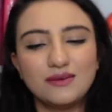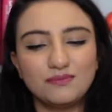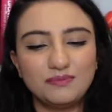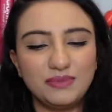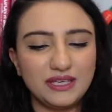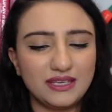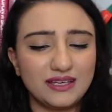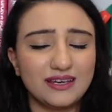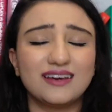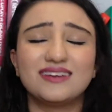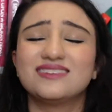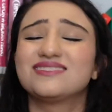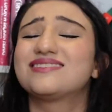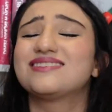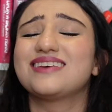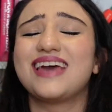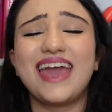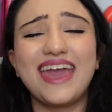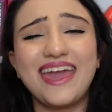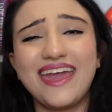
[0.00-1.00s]

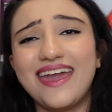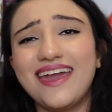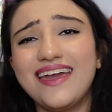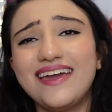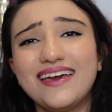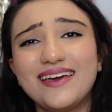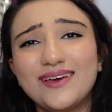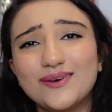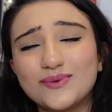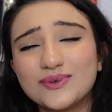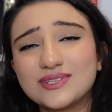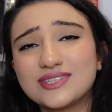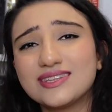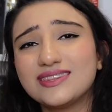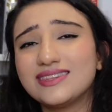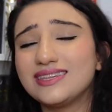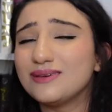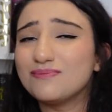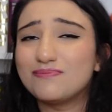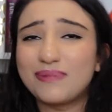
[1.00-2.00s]
because A, it was
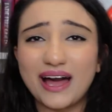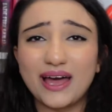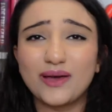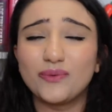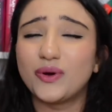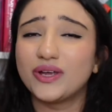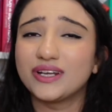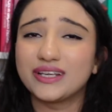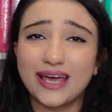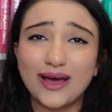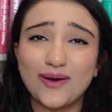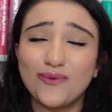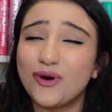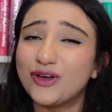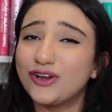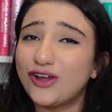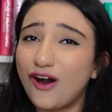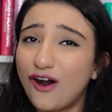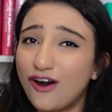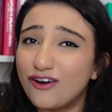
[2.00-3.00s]
in the buy one get
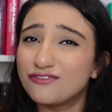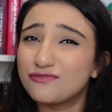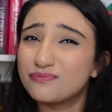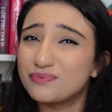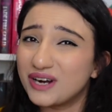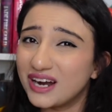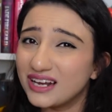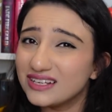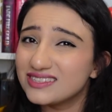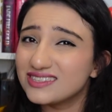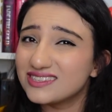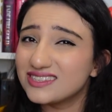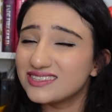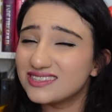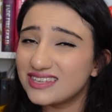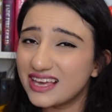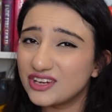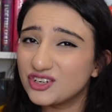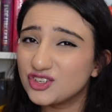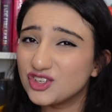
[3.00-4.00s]
one half price
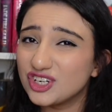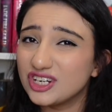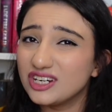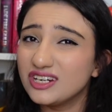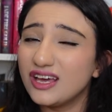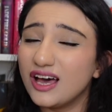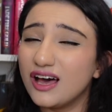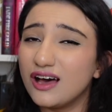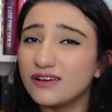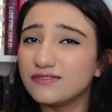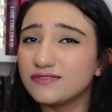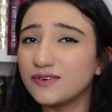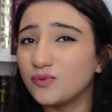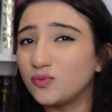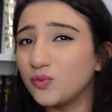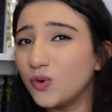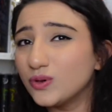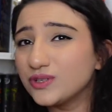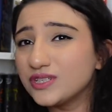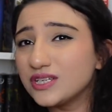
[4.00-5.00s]
section of
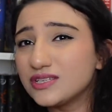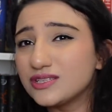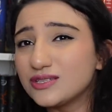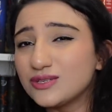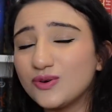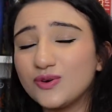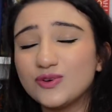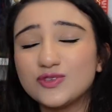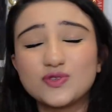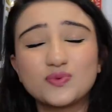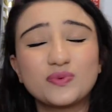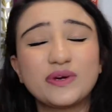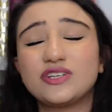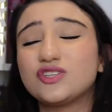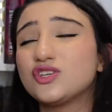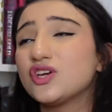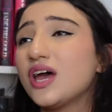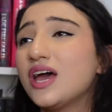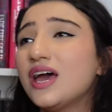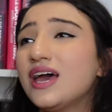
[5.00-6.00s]
Waterstones,
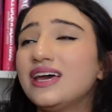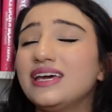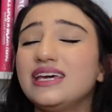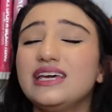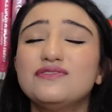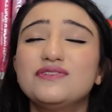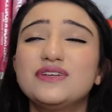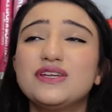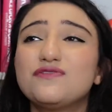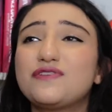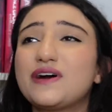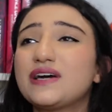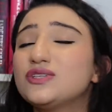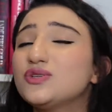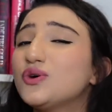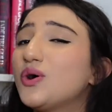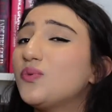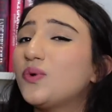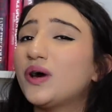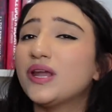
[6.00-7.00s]
which even if I
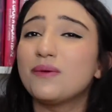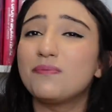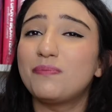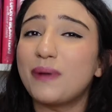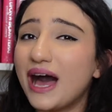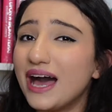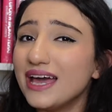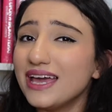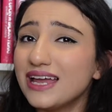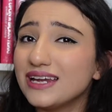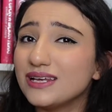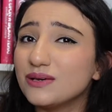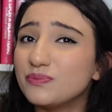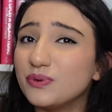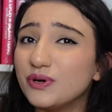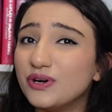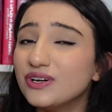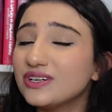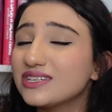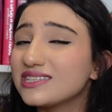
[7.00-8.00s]
don't want to buy any
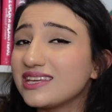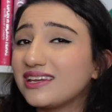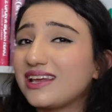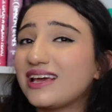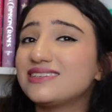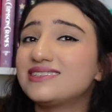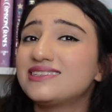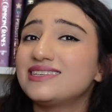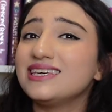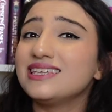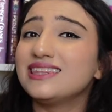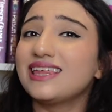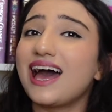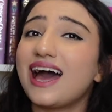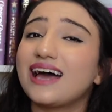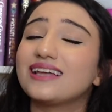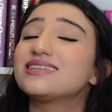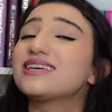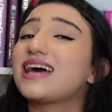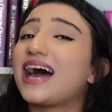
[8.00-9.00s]
books and I see
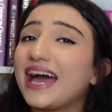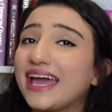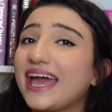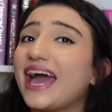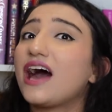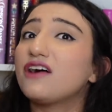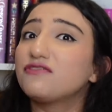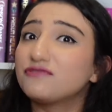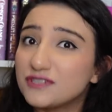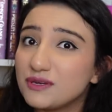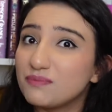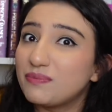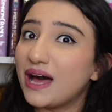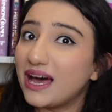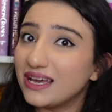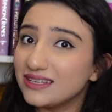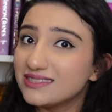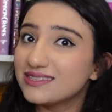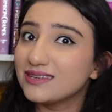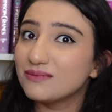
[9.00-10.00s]
that, I have to
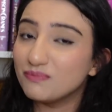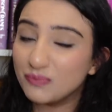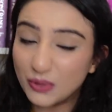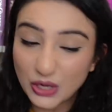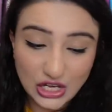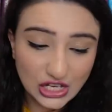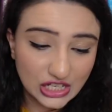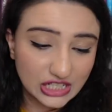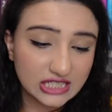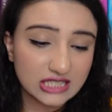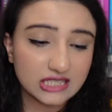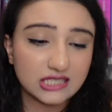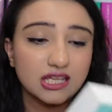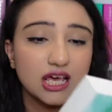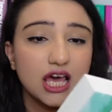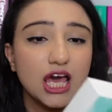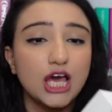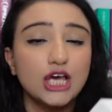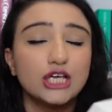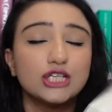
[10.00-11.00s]
buy some books.
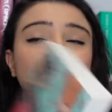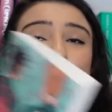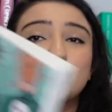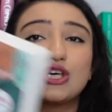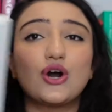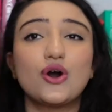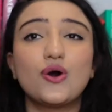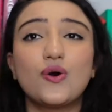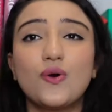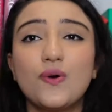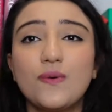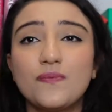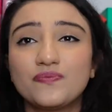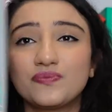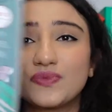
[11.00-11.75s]
So